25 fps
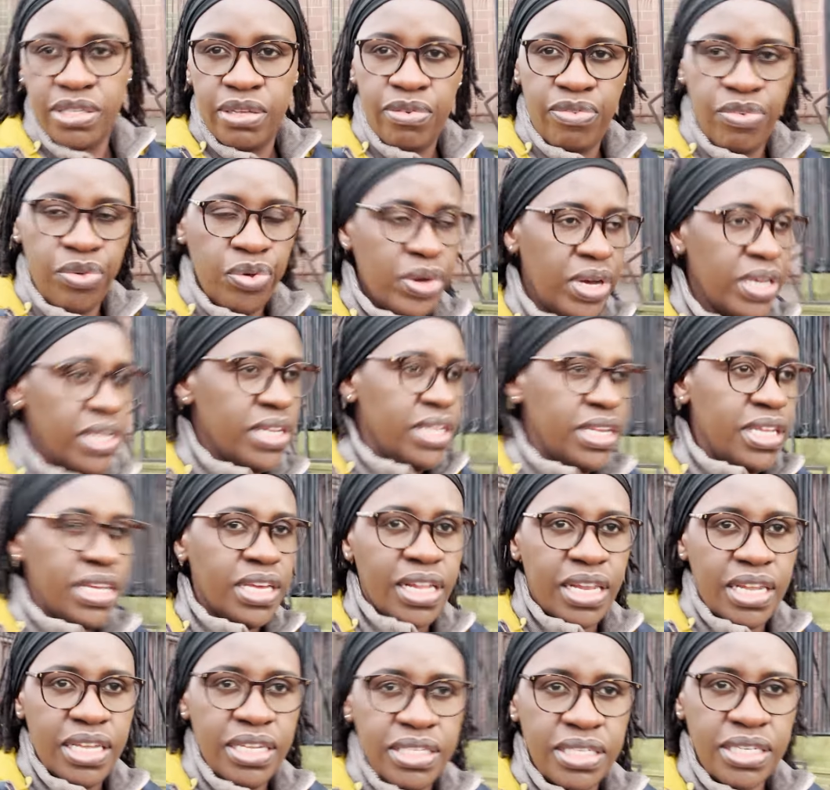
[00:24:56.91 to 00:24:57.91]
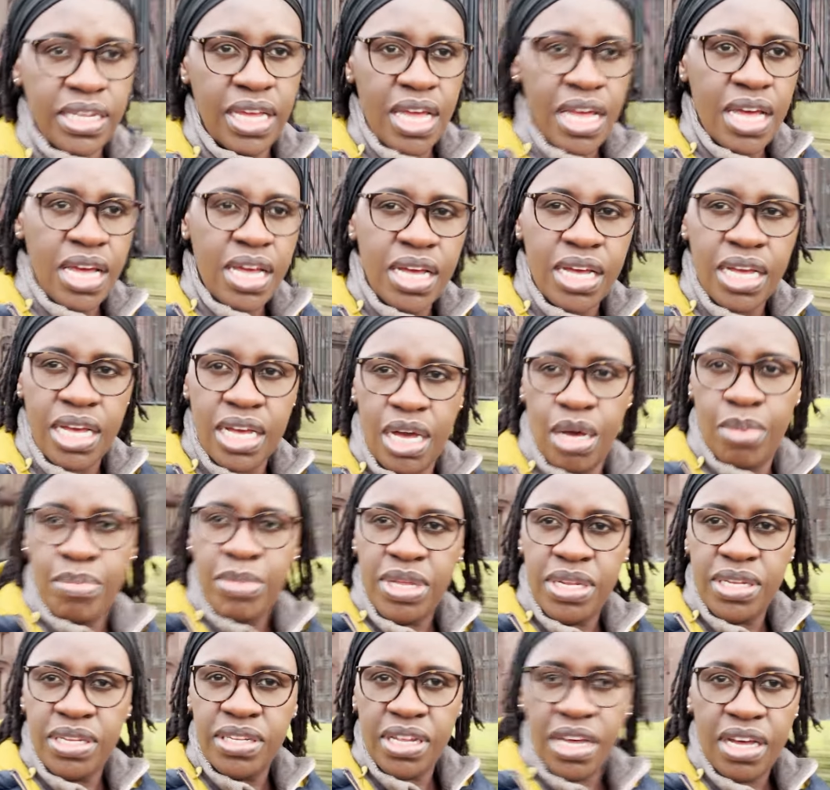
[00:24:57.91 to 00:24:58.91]
If you are in England, come
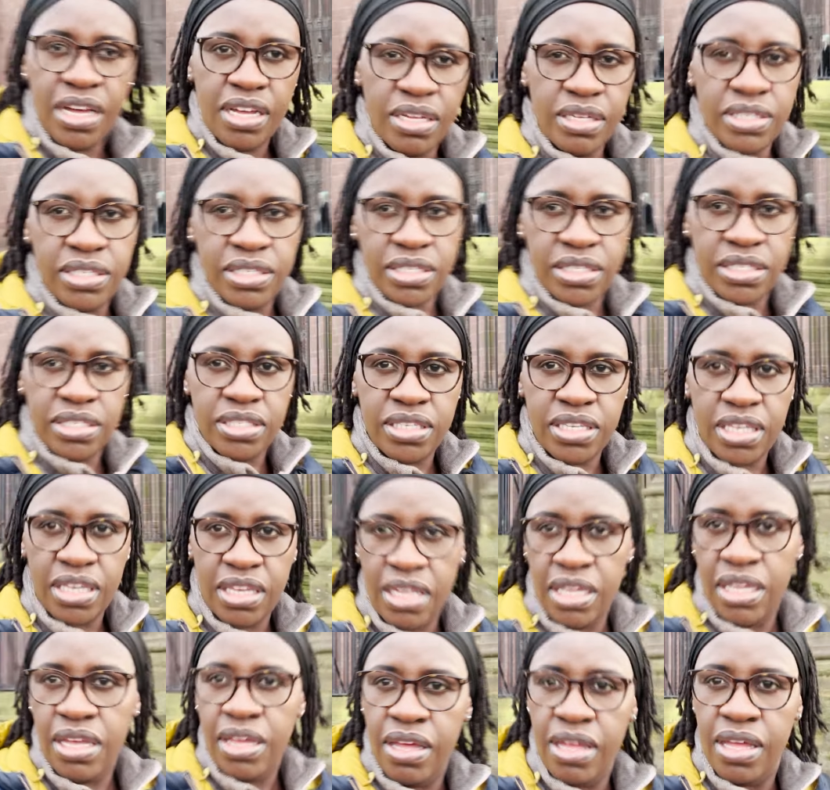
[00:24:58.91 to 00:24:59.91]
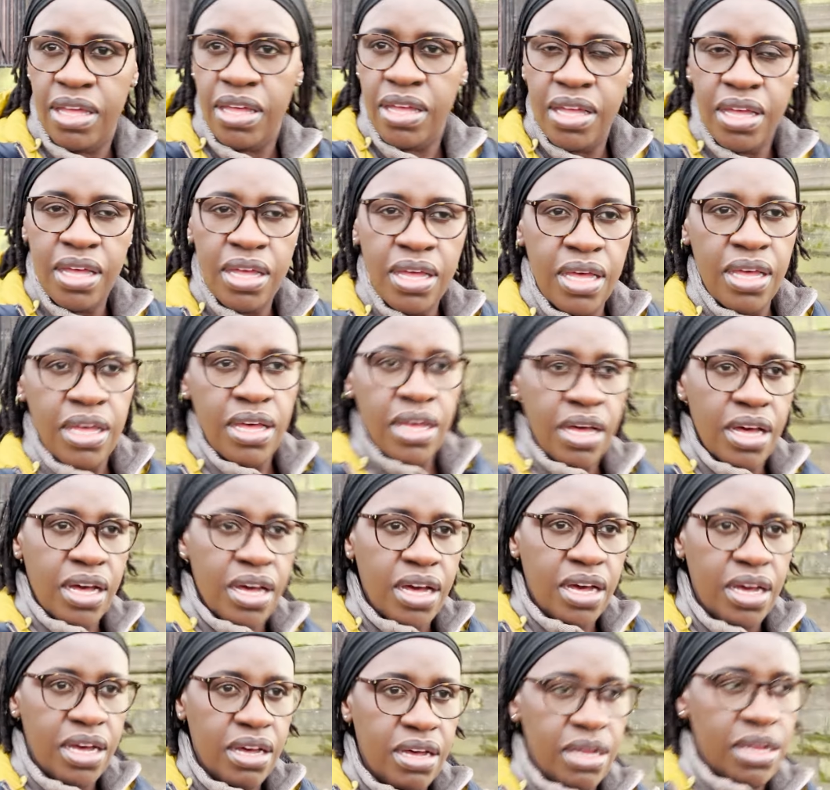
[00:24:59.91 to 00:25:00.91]
and uh, see
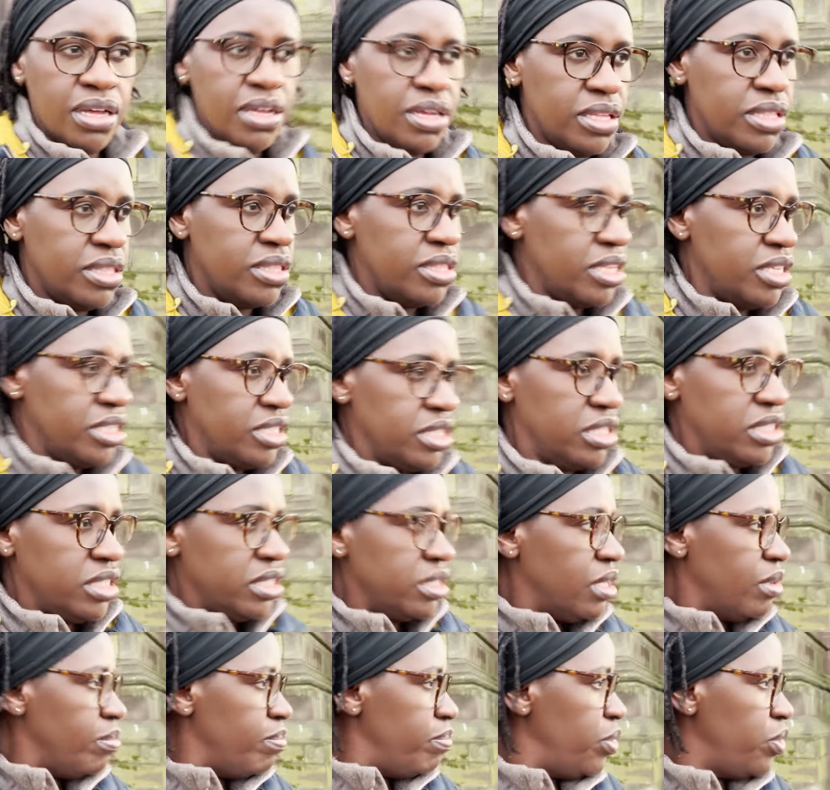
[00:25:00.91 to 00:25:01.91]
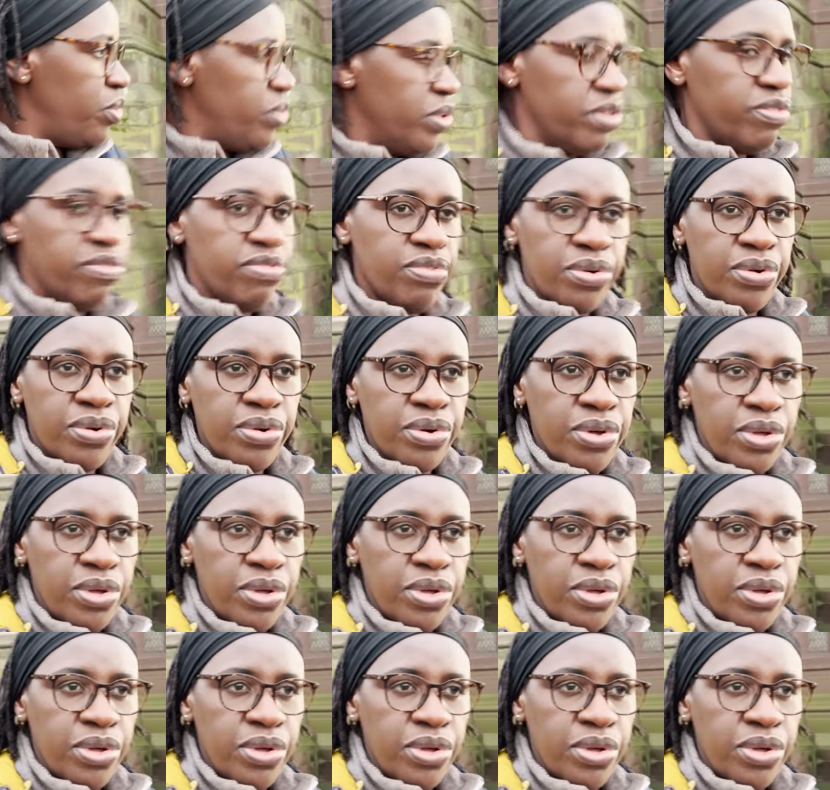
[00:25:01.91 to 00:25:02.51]
uh, this beautiful,